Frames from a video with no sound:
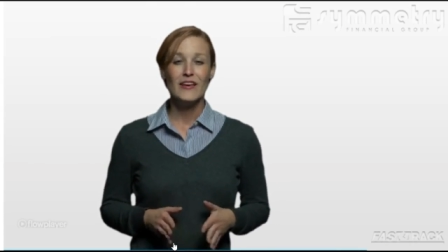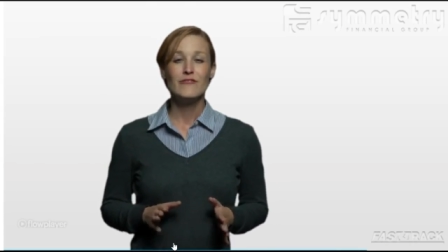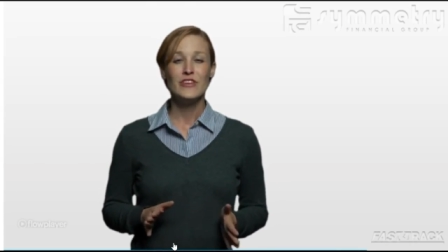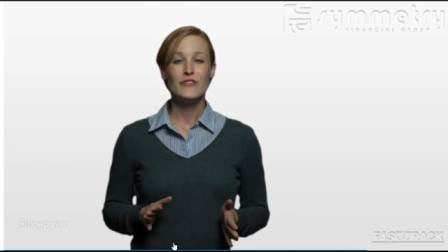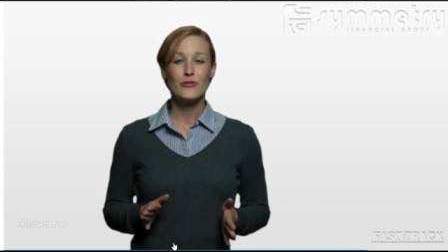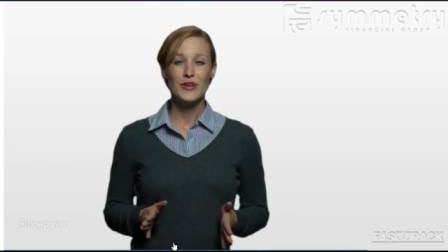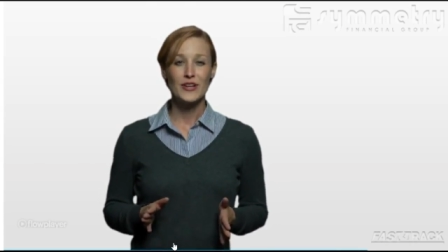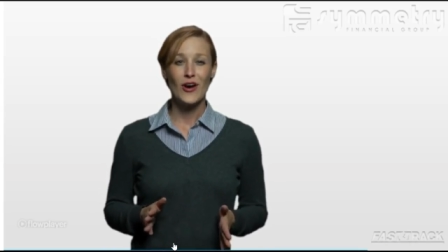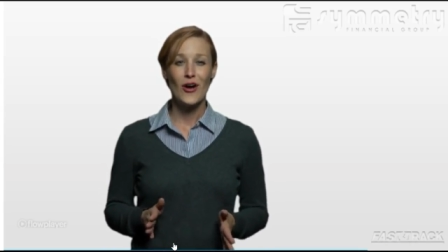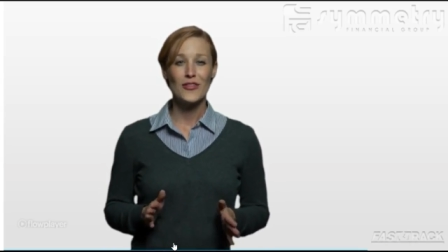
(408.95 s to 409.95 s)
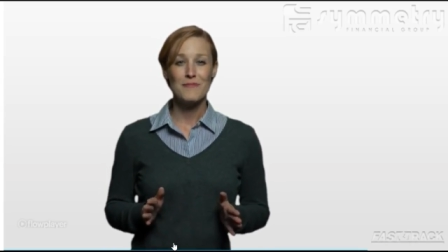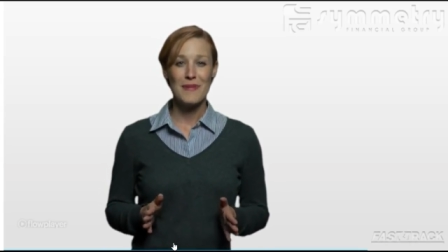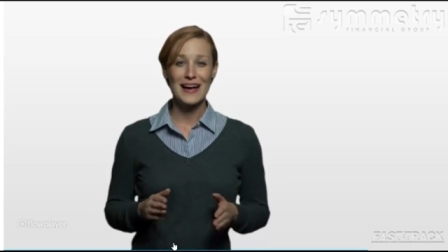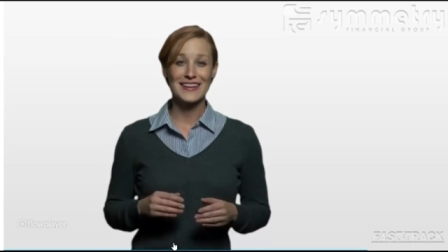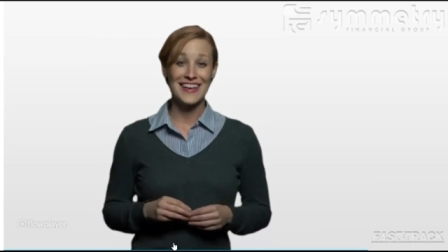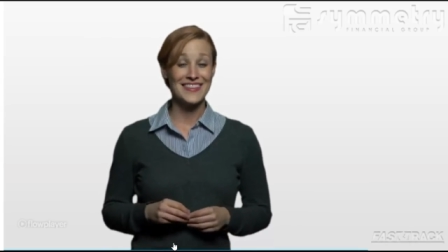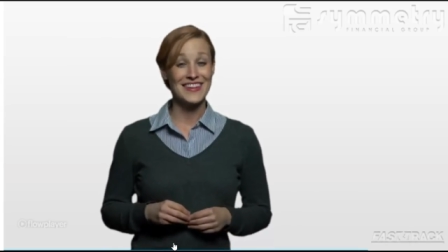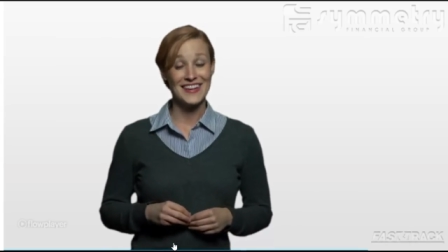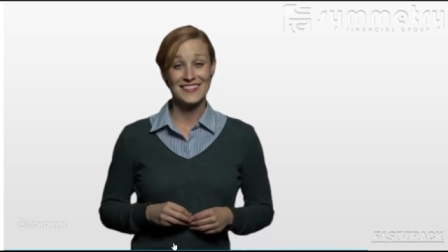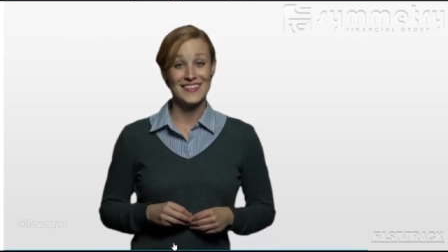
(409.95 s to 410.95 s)
Feel free to call them back again the
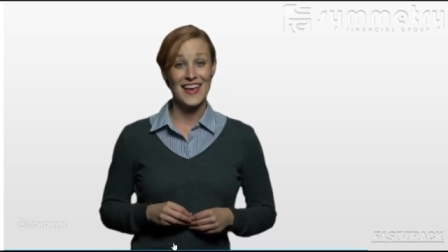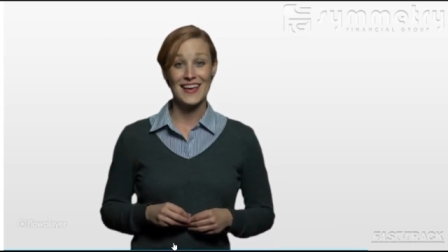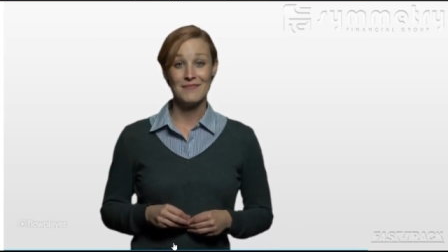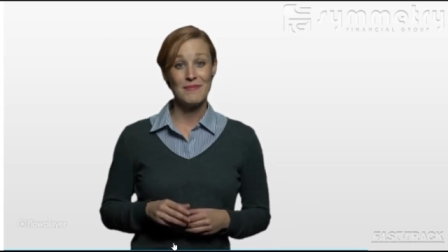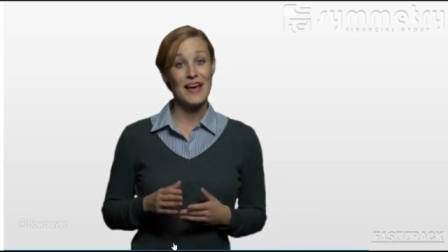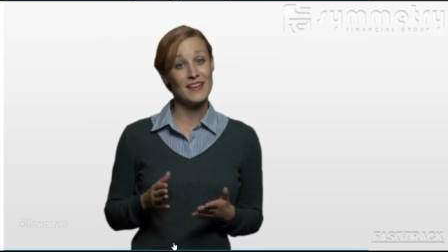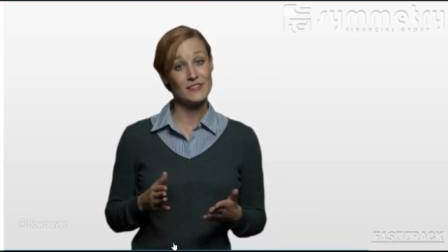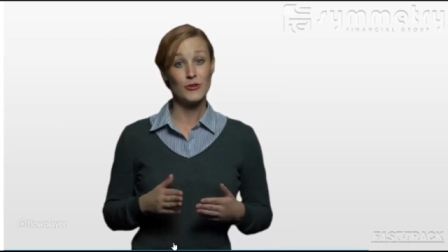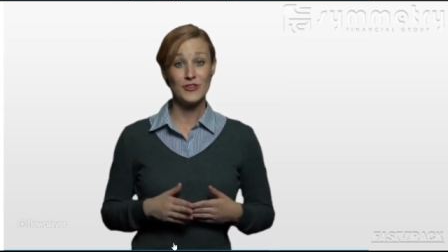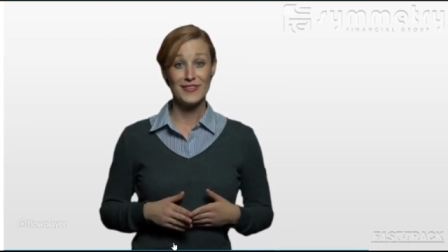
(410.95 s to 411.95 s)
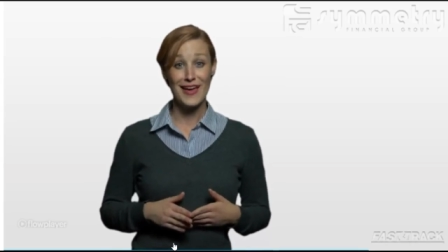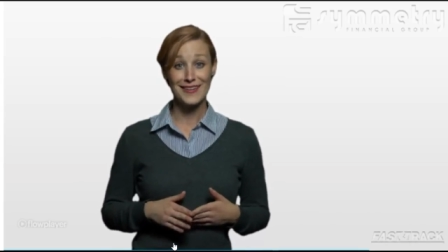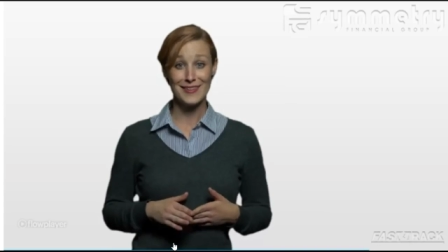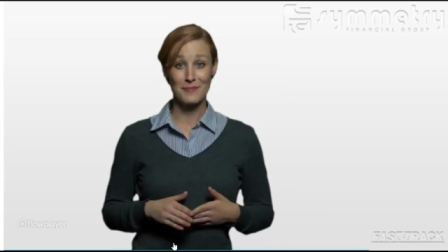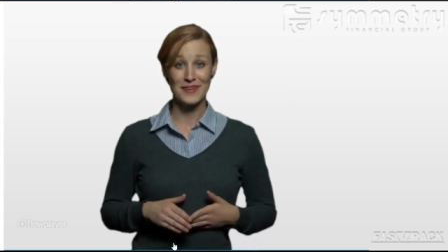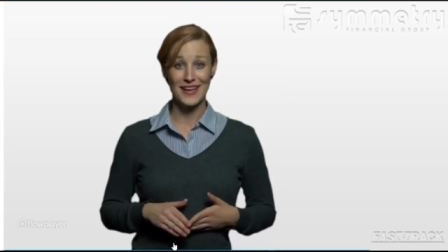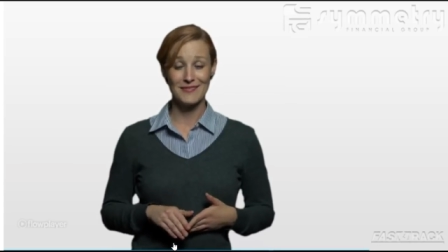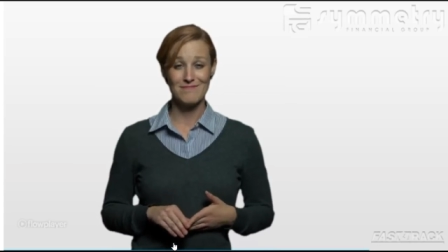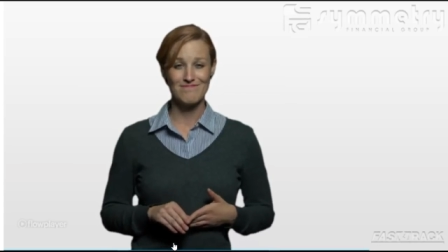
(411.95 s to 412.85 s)
next day and ask for a status update.